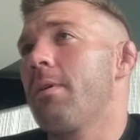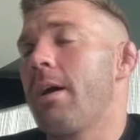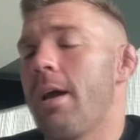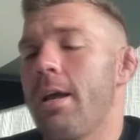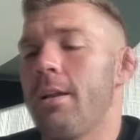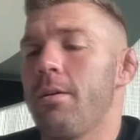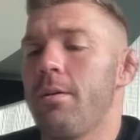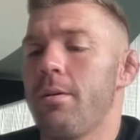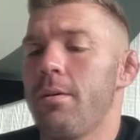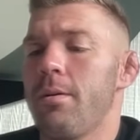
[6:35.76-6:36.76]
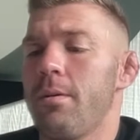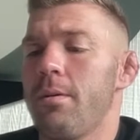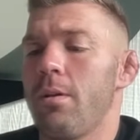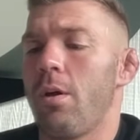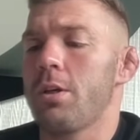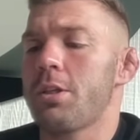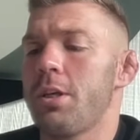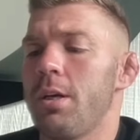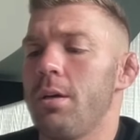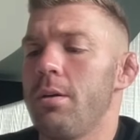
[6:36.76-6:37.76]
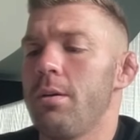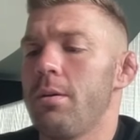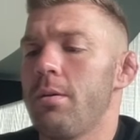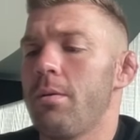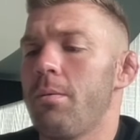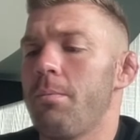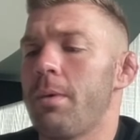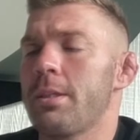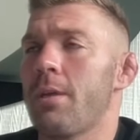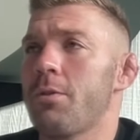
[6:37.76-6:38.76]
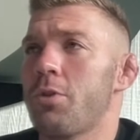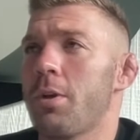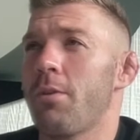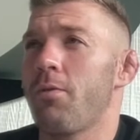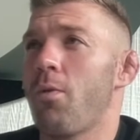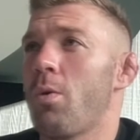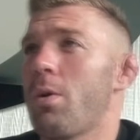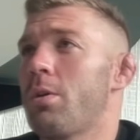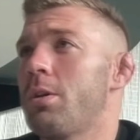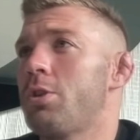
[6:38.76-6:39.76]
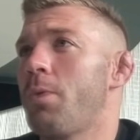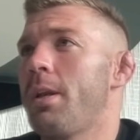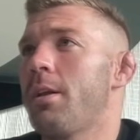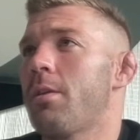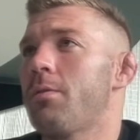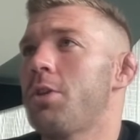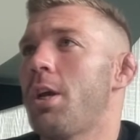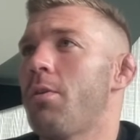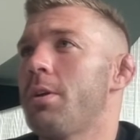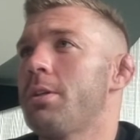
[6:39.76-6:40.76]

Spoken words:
had last year, myself and Strickland fought on the 20th of January.